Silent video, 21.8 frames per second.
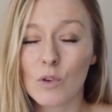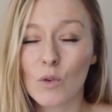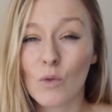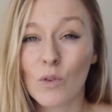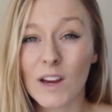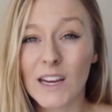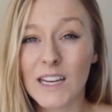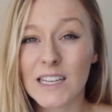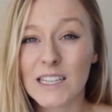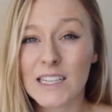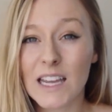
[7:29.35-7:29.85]

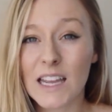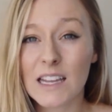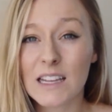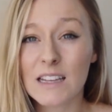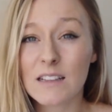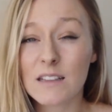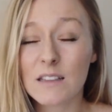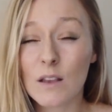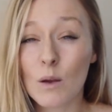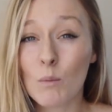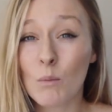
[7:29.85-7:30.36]
green
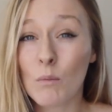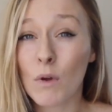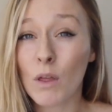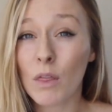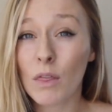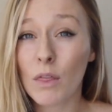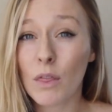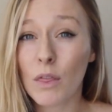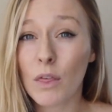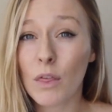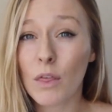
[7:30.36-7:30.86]
days a
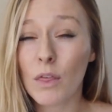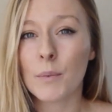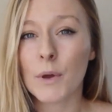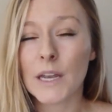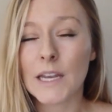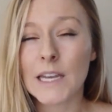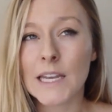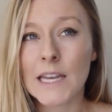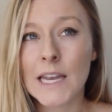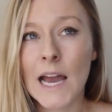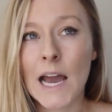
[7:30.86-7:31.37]
month,
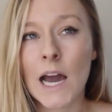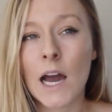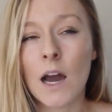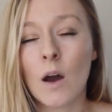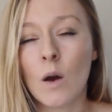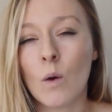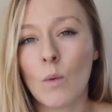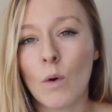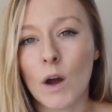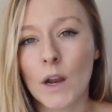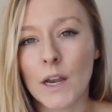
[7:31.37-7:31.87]
but
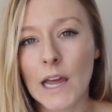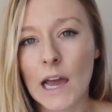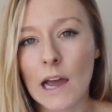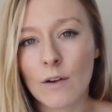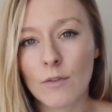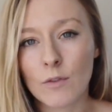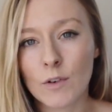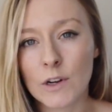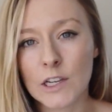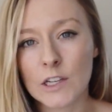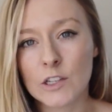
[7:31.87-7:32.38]
now on
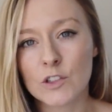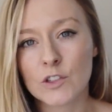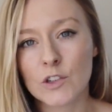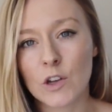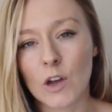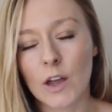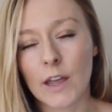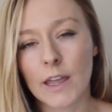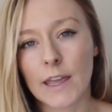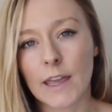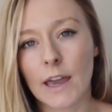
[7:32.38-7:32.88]
average
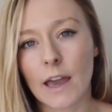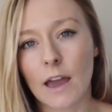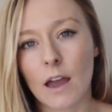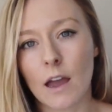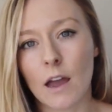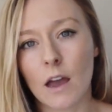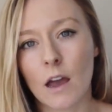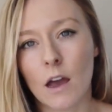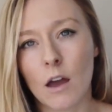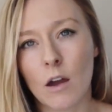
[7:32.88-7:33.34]
I get